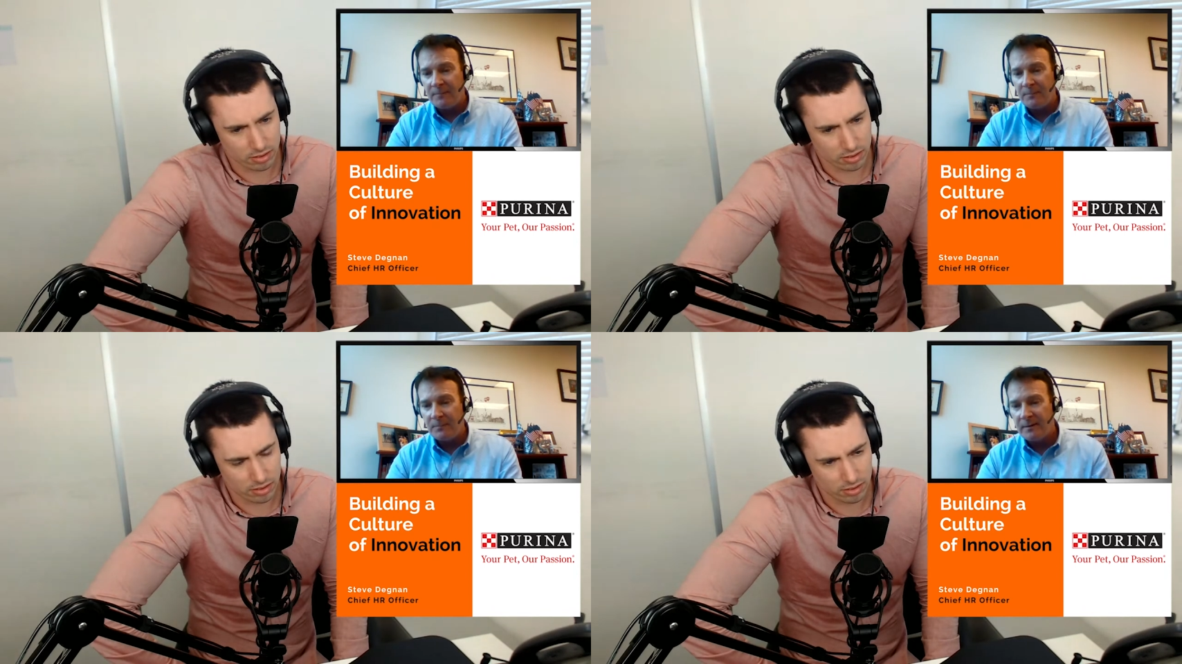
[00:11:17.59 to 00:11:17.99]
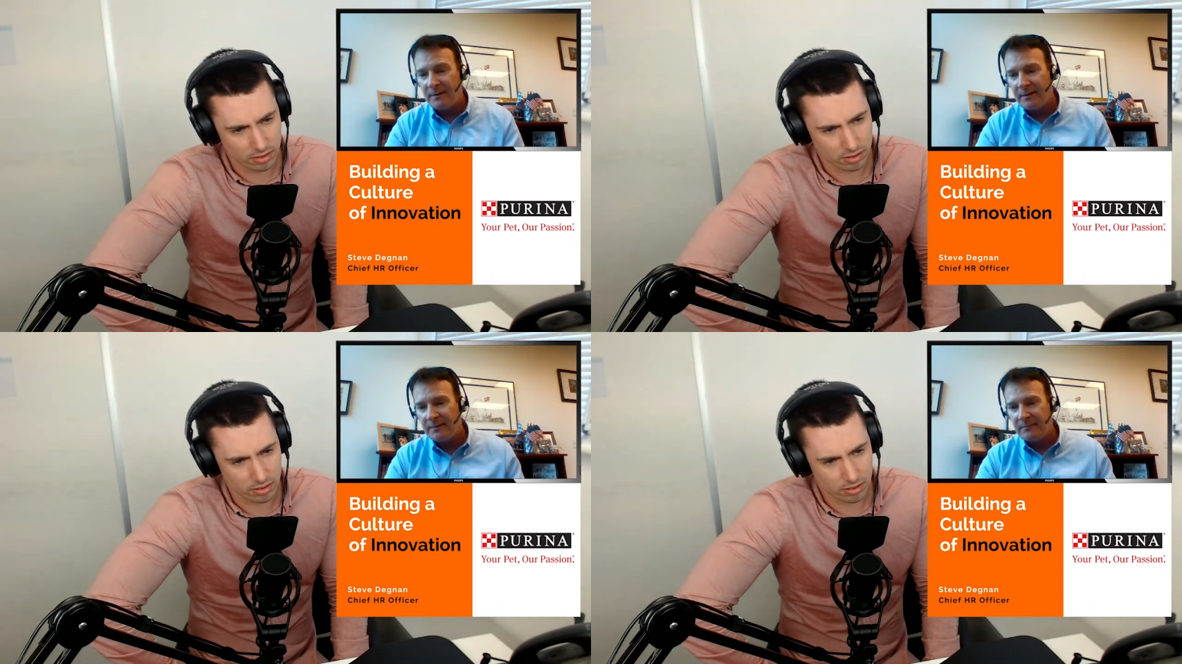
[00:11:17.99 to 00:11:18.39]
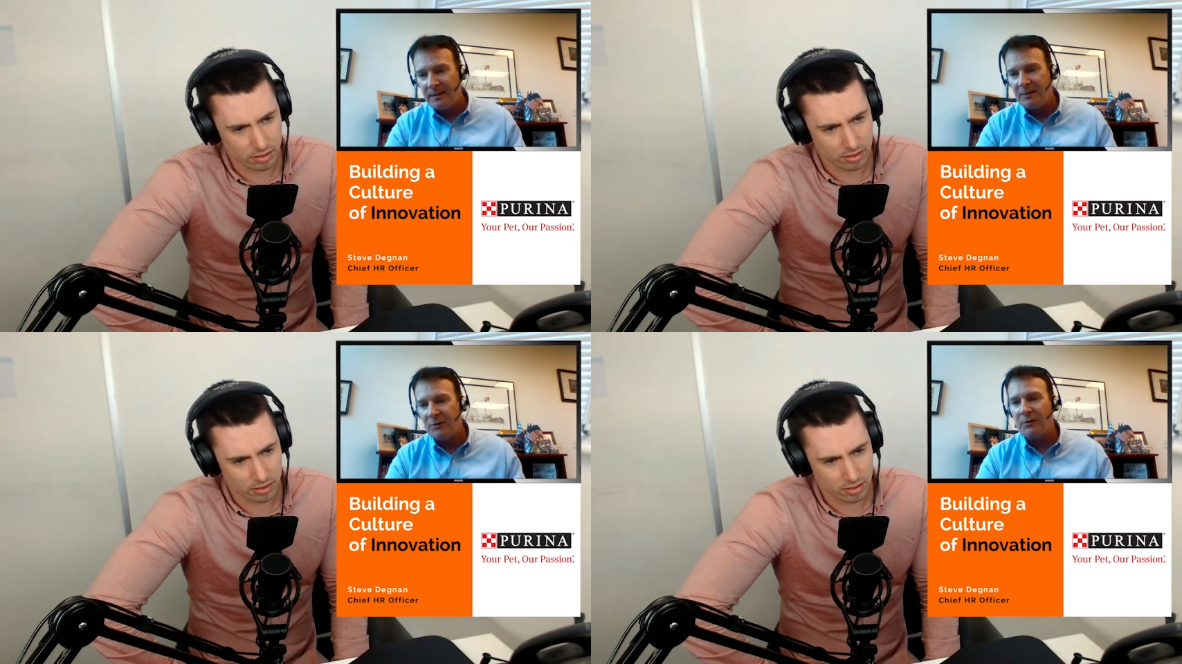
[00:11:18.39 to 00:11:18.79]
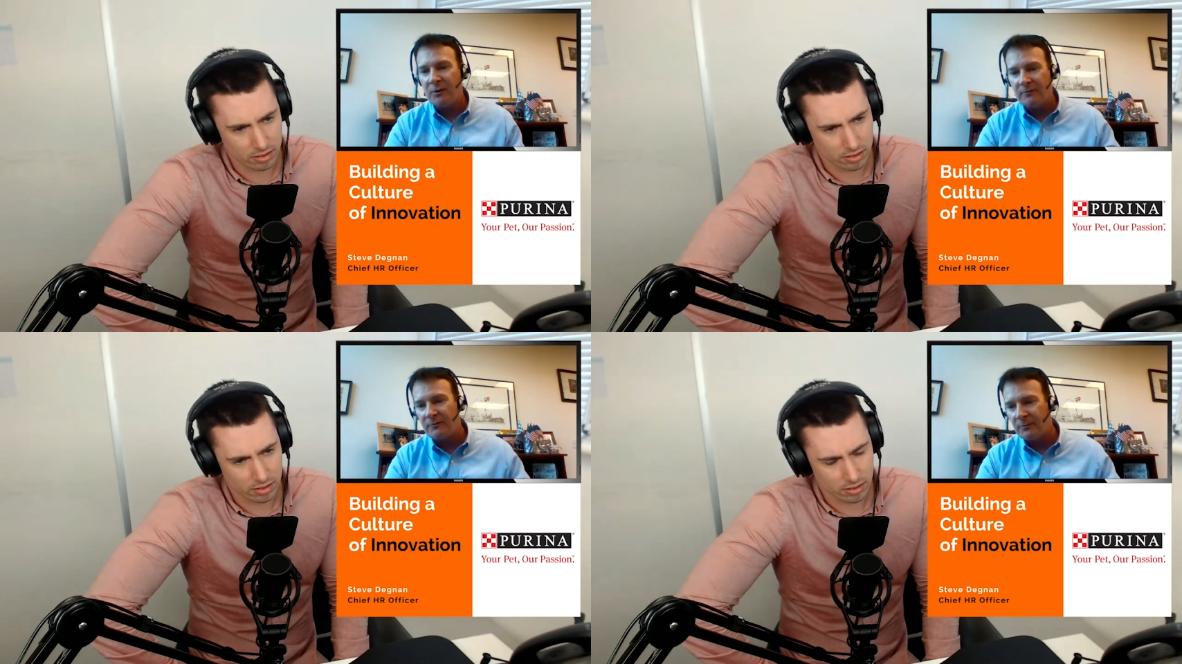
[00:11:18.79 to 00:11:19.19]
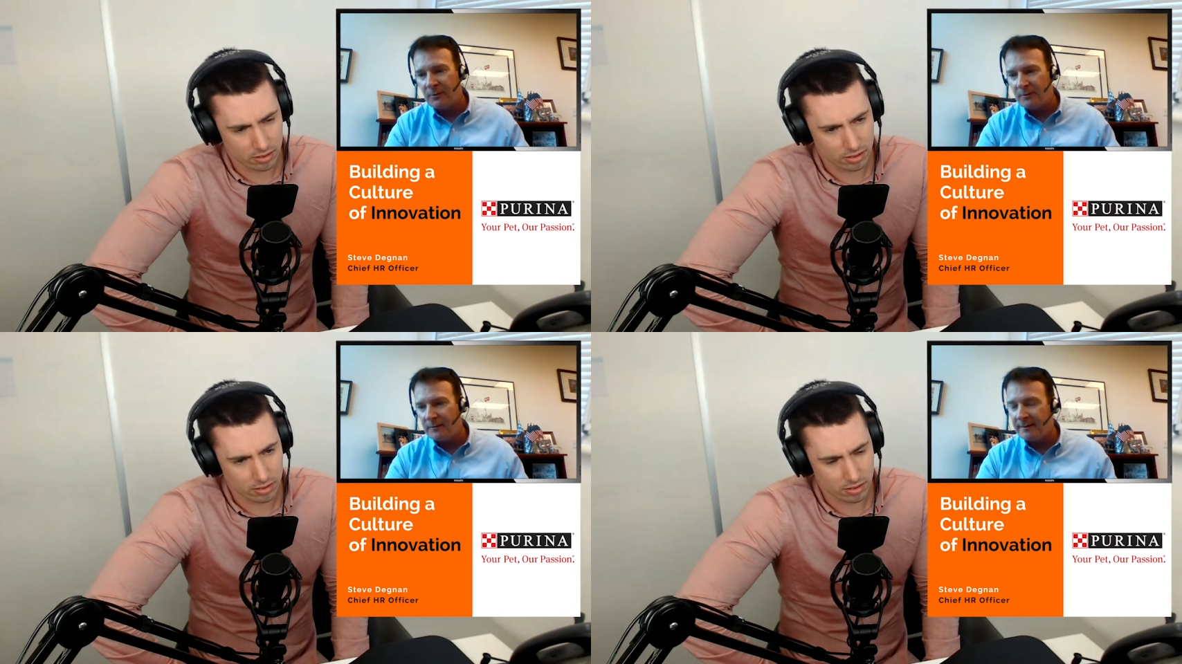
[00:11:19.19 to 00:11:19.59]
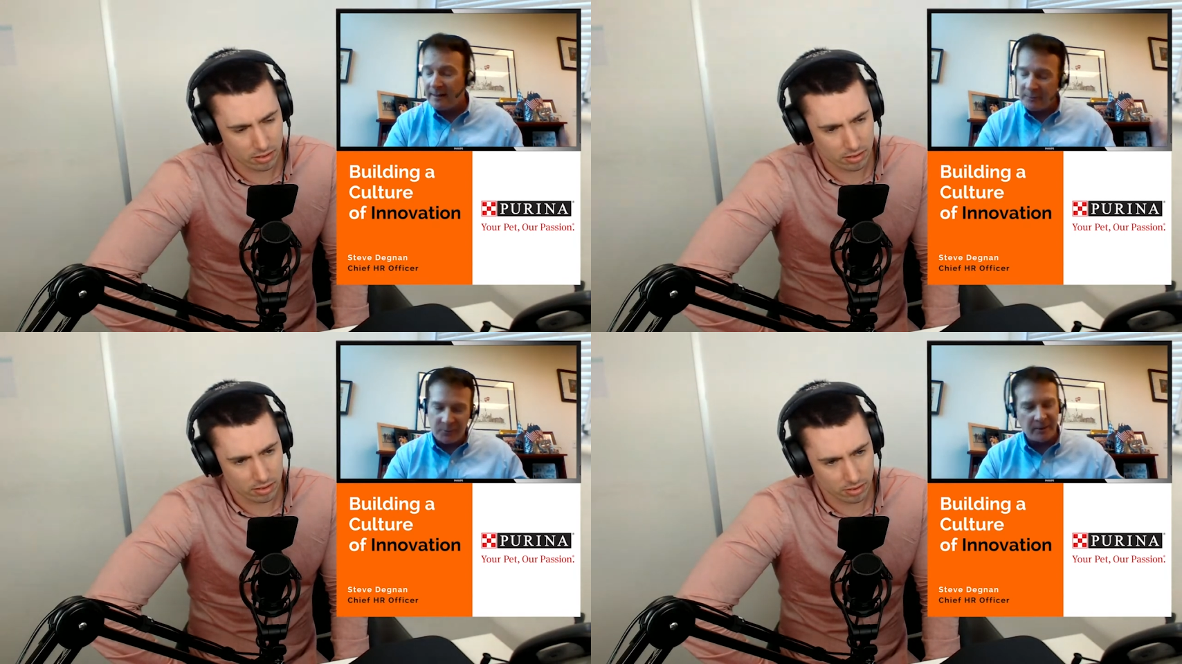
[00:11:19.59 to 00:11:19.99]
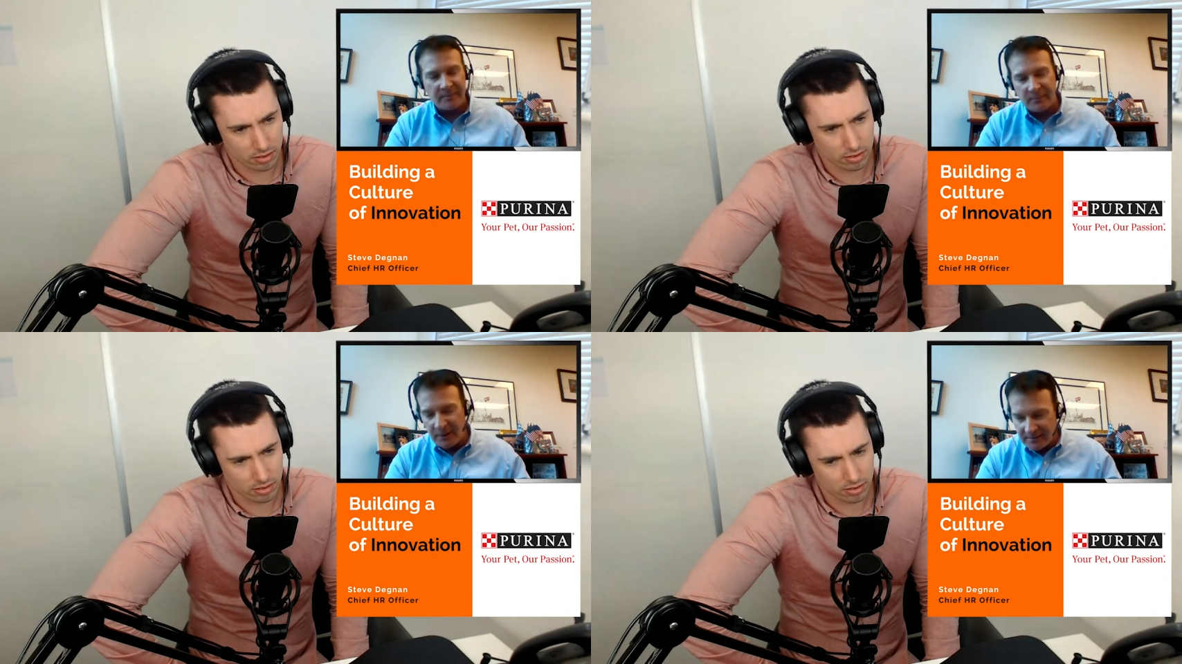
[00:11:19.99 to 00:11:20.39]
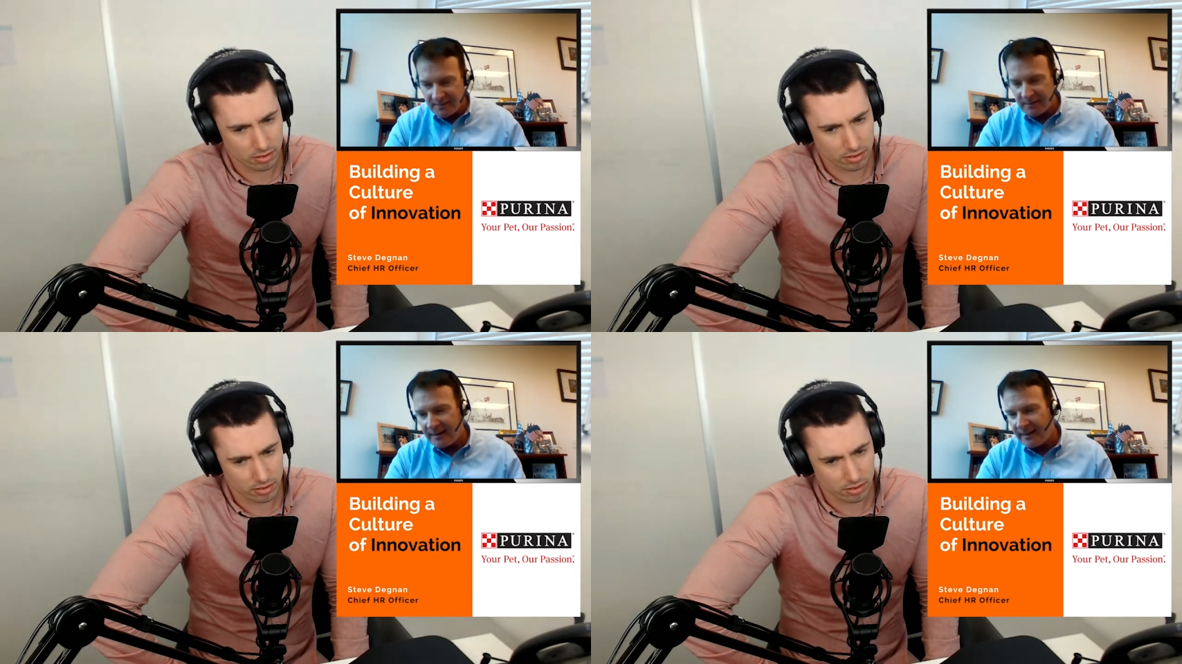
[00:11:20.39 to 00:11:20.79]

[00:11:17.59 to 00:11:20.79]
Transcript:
Speaker 1: he he took over from a, another great boss that I had,